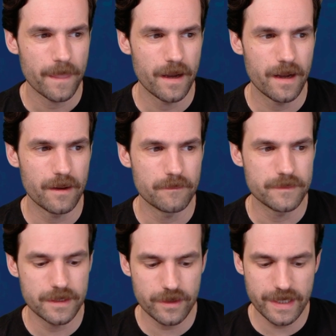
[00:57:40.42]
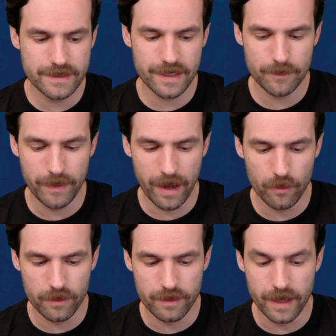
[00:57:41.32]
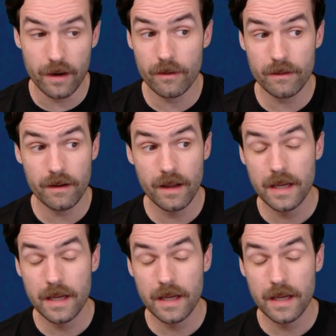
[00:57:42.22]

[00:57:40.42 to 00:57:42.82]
There is like power there,